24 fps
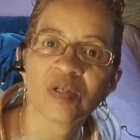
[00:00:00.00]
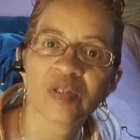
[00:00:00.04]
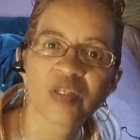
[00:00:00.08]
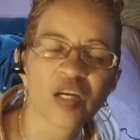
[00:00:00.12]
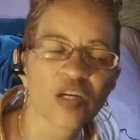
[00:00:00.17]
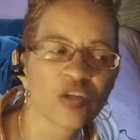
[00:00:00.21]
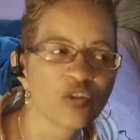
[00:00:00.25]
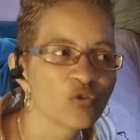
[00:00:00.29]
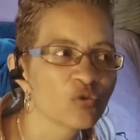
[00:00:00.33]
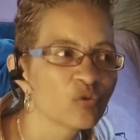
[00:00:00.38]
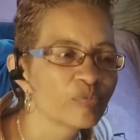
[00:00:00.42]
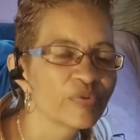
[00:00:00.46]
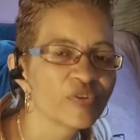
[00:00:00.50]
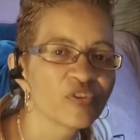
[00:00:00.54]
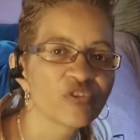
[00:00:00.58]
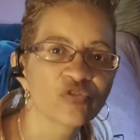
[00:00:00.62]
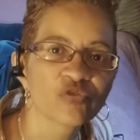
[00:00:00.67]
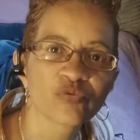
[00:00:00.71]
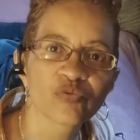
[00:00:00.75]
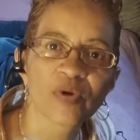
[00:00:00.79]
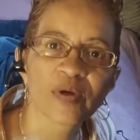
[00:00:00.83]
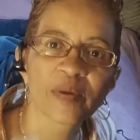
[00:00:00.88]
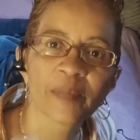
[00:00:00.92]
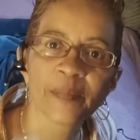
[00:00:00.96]
Can you
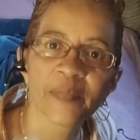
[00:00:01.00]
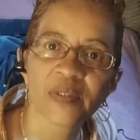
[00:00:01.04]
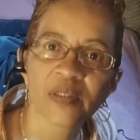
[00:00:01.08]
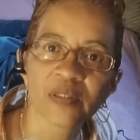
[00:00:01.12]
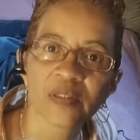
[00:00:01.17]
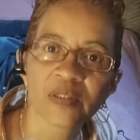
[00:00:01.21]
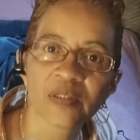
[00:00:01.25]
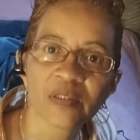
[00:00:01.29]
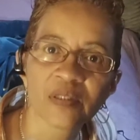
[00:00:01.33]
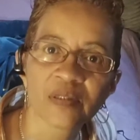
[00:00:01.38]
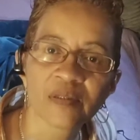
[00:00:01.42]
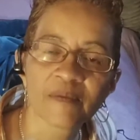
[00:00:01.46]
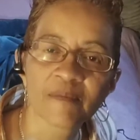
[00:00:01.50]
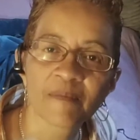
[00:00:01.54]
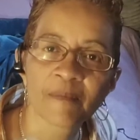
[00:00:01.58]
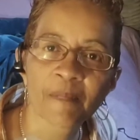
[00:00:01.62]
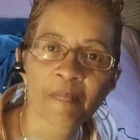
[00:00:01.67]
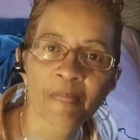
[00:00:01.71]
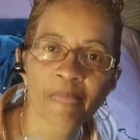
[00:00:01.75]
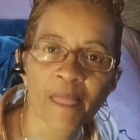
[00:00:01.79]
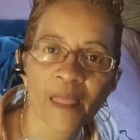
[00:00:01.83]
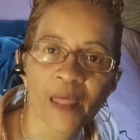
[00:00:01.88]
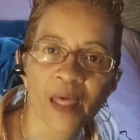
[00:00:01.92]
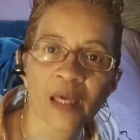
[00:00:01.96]
prescribe me
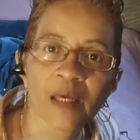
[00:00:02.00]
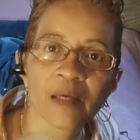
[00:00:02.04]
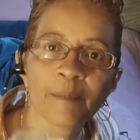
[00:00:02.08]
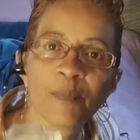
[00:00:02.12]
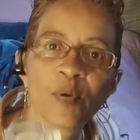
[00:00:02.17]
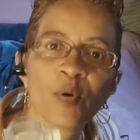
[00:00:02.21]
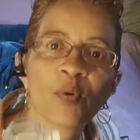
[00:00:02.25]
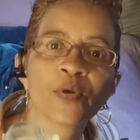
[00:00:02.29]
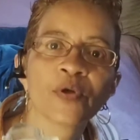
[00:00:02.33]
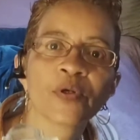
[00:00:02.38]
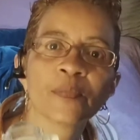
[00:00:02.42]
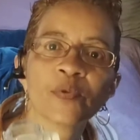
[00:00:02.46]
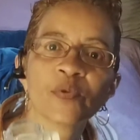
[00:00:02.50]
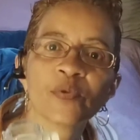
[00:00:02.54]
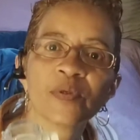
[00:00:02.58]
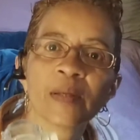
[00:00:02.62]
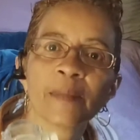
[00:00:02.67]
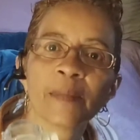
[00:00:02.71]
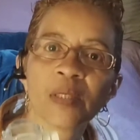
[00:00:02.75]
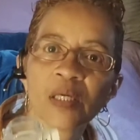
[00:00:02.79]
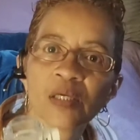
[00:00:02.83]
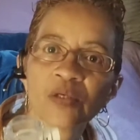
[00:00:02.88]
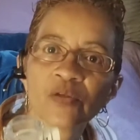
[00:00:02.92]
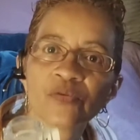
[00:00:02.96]
a portable
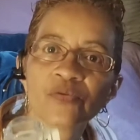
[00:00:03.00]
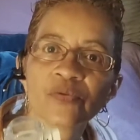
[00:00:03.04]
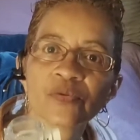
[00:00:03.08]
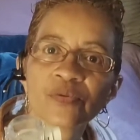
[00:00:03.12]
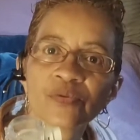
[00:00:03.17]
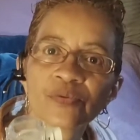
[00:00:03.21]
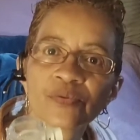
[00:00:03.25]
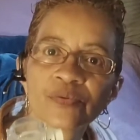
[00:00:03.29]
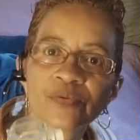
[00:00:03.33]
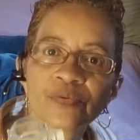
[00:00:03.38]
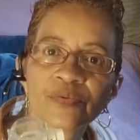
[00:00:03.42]
nebulizer?